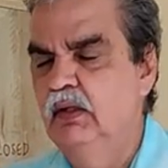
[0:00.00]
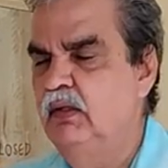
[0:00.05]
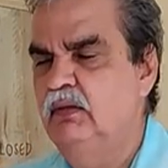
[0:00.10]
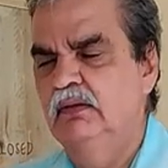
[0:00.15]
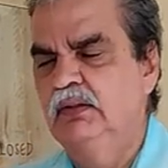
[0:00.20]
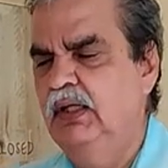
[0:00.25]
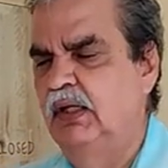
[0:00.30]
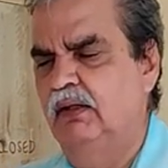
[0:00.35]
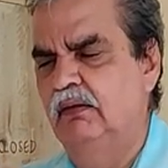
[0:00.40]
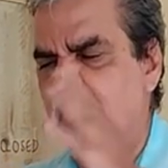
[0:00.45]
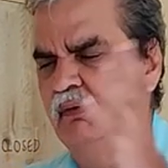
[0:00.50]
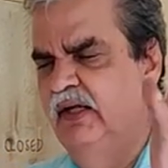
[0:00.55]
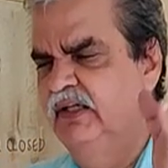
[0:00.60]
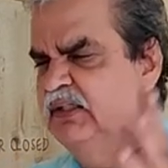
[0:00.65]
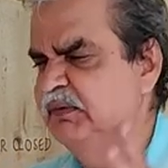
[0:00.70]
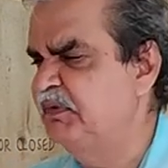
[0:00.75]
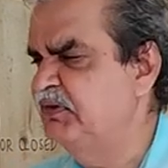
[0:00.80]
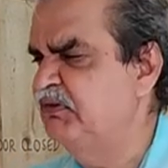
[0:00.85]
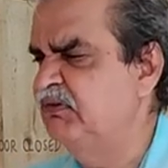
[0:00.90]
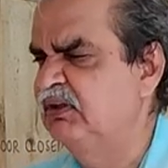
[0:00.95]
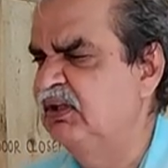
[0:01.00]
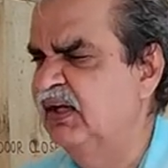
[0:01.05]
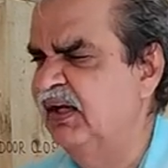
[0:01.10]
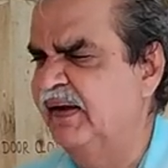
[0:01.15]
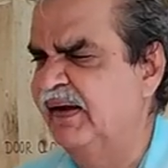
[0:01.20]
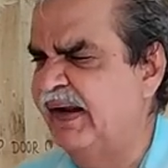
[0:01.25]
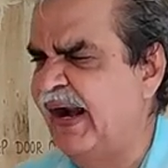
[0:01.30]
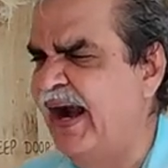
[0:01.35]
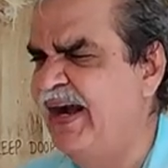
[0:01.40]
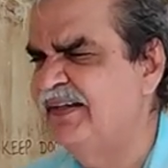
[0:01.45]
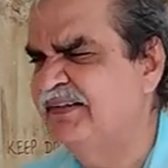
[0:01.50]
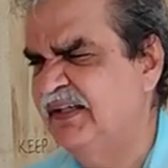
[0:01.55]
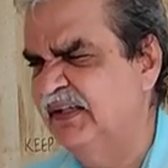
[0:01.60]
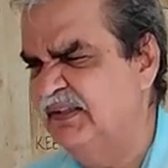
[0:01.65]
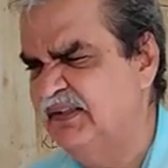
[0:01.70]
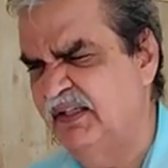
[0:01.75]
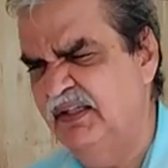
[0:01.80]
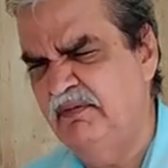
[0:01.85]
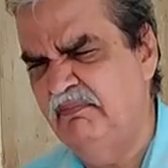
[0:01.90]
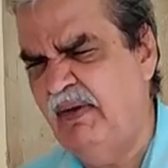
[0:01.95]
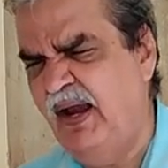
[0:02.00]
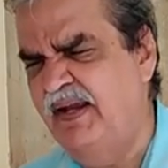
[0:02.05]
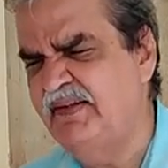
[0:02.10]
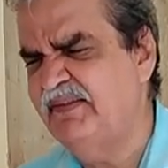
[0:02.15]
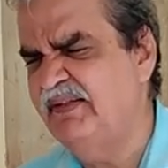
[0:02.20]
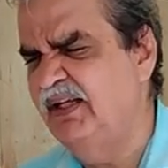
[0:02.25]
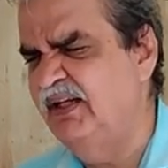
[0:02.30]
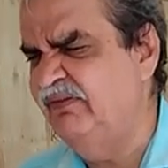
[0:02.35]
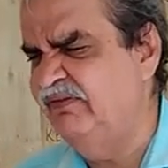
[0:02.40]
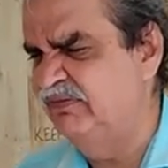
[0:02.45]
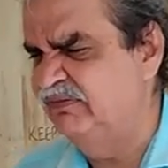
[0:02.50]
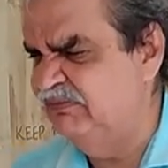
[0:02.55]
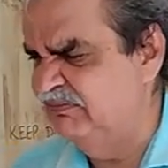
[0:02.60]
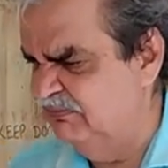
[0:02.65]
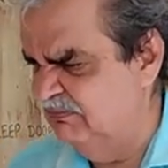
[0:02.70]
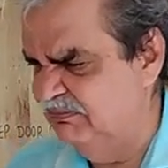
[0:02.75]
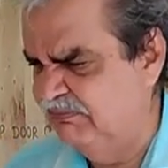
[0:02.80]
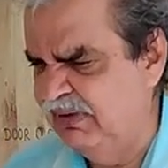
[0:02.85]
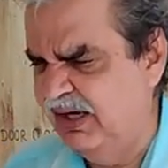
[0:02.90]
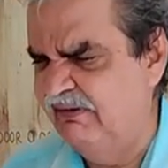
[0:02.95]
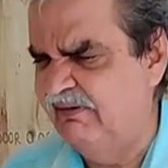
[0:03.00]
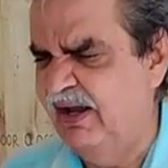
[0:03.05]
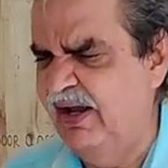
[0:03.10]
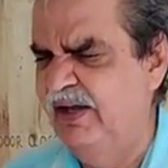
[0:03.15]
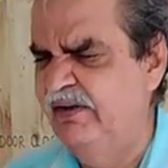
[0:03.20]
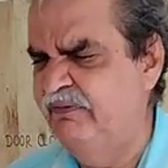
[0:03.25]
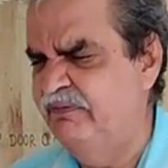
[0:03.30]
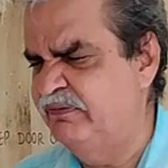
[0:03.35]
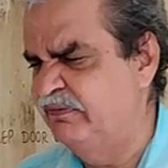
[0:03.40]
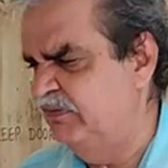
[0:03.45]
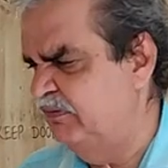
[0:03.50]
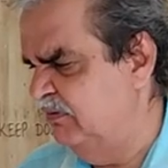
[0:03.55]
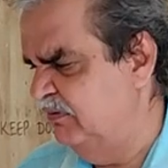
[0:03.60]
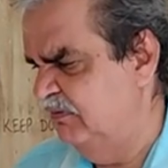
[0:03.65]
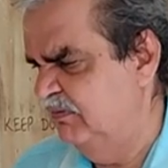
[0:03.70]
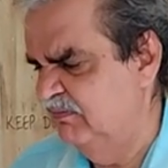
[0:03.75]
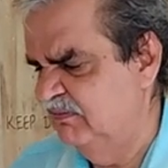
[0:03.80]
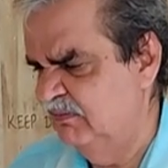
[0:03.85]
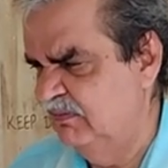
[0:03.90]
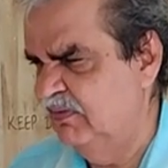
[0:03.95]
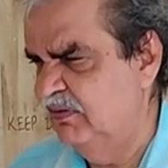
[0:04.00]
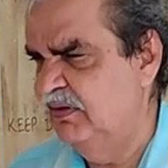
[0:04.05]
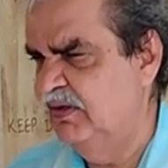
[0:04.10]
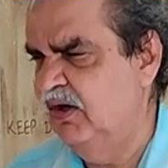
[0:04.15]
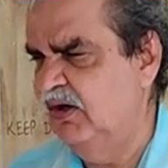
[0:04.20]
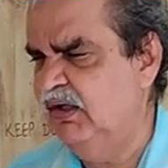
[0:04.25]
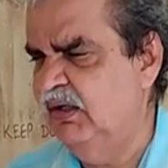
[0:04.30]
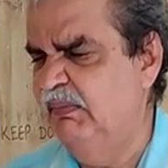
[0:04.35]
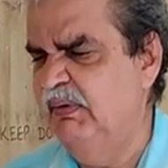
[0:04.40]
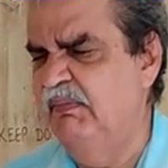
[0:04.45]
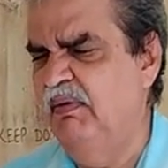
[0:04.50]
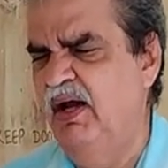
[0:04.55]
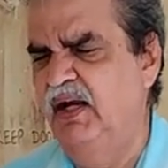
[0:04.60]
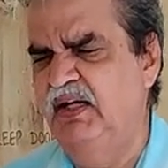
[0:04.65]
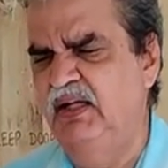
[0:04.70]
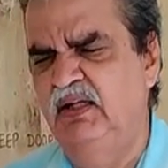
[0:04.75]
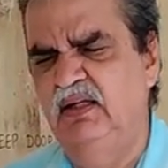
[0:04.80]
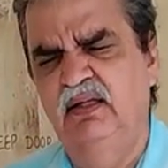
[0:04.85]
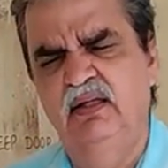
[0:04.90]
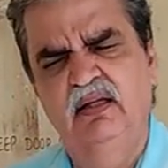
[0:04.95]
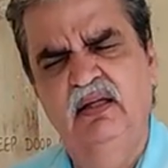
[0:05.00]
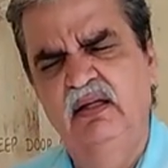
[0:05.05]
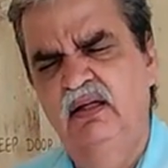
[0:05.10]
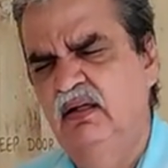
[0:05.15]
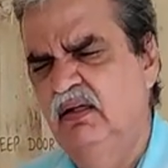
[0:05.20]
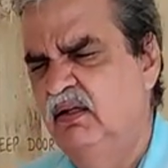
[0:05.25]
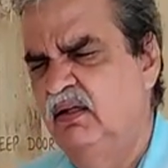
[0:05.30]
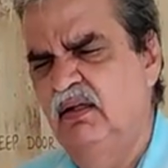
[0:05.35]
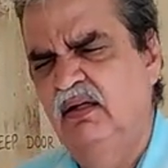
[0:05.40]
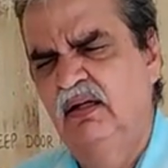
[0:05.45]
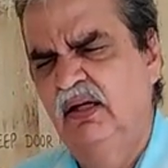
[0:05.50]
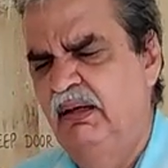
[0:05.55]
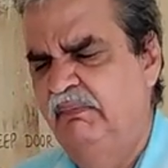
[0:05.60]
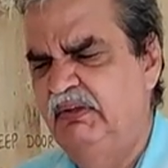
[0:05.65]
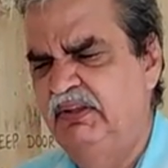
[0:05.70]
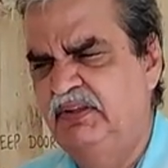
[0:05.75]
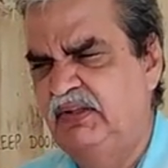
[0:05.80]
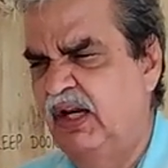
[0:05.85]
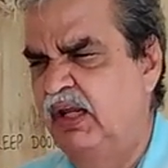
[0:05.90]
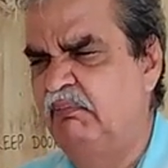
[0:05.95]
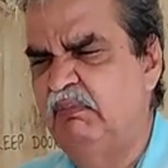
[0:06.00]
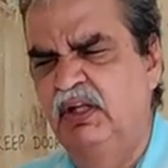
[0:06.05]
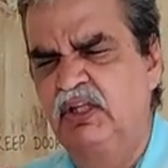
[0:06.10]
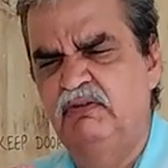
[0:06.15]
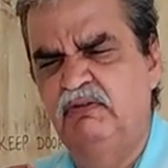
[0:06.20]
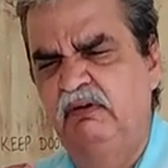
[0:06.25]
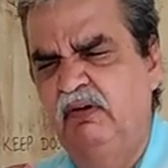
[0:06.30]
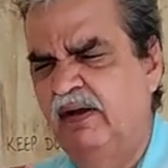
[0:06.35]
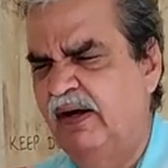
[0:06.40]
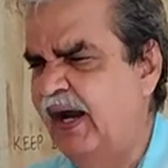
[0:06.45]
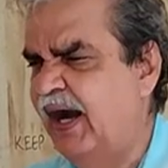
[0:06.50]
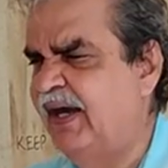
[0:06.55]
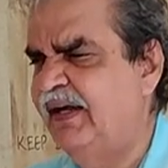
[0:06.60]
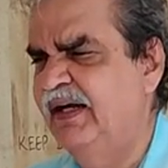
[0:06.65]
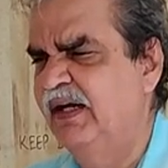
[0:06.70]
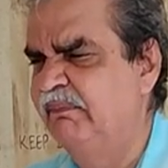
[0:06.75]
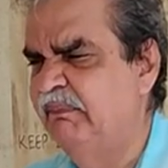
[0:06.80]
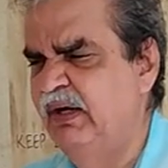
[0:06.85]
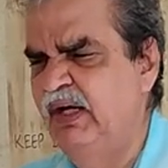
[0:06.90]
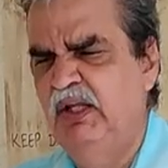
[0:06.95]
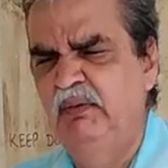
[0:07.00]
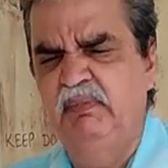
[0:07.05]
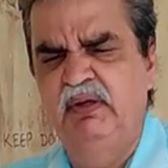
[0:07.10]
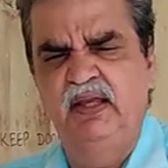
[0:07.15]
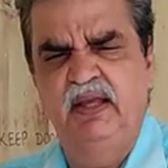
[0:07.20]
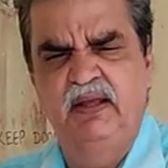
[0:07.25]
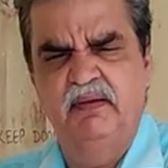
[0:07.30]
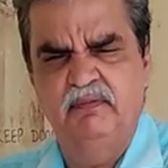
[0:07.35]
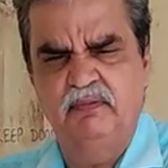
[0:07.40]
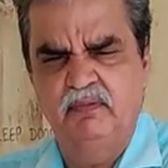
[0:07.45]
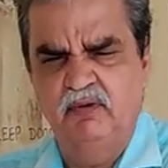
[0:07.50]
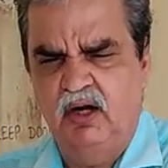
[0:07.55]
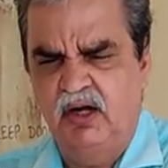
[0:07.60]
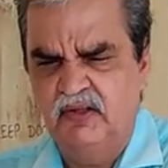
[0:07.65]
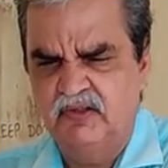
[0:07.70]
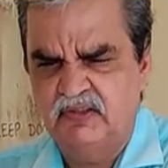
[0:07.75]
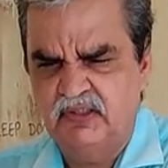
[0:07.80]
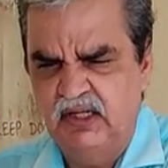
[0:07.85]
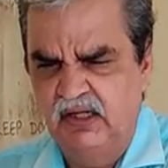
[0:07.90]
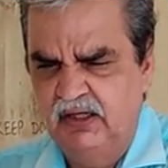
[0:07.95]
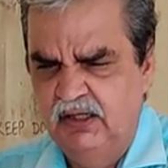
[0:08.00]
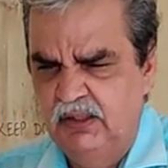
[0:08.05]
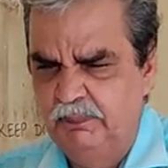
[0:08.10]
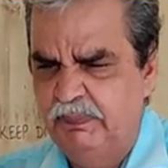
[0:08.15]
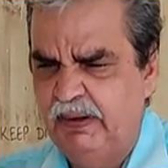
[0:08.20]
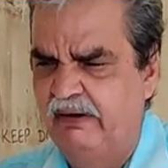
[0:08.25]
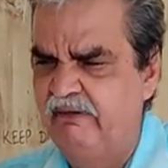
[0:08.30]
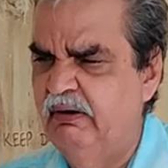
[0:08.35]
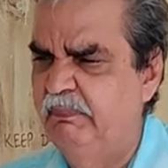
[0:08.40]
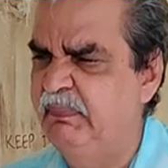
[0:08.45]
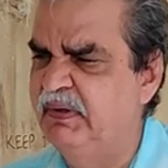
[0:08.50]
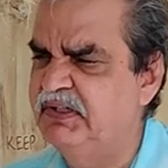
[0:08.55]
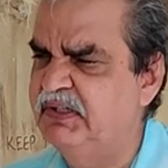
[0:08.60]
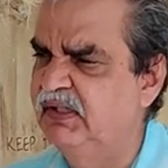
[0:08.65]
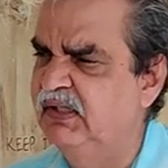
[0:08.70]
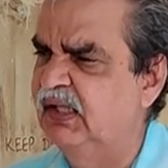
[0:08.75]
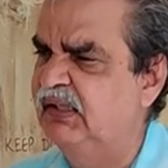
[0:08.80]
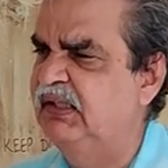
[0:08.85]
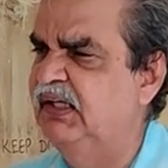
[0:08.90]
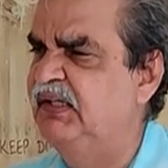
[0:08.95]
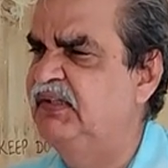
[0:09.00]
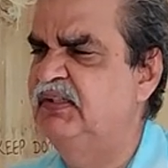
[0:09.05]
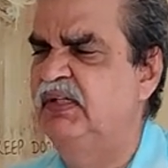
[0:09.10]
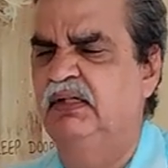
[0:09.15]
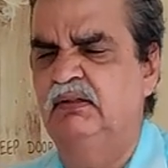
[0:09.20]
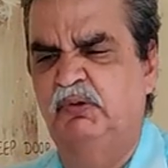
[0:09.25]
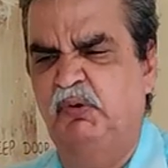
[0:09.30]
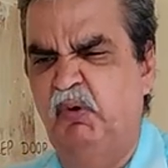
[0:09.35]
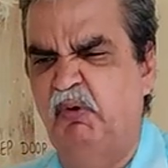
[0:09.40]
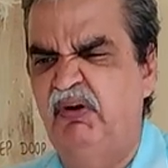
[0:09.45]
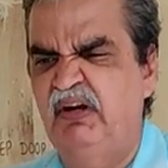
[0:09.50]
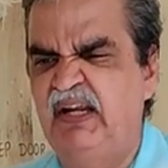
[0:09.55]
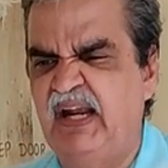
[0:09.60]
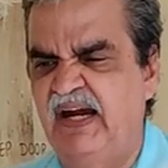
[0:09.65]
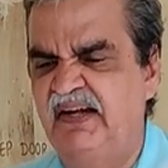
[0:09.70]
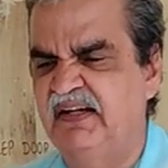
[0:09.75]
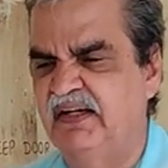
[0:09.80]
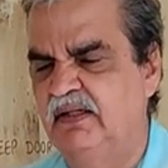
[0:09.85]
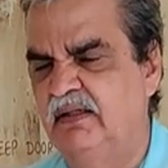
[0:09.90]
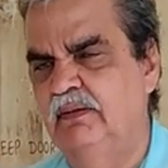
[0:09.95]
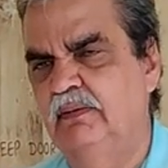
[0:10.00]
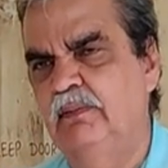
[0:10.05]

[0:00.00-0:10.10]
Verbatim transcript: The exhibition was a grand success. Myself, my wife, Dr. Bhimani, I mean, 3 months we were at it. Believe me, not a single private patient, nothing seen, totally at it.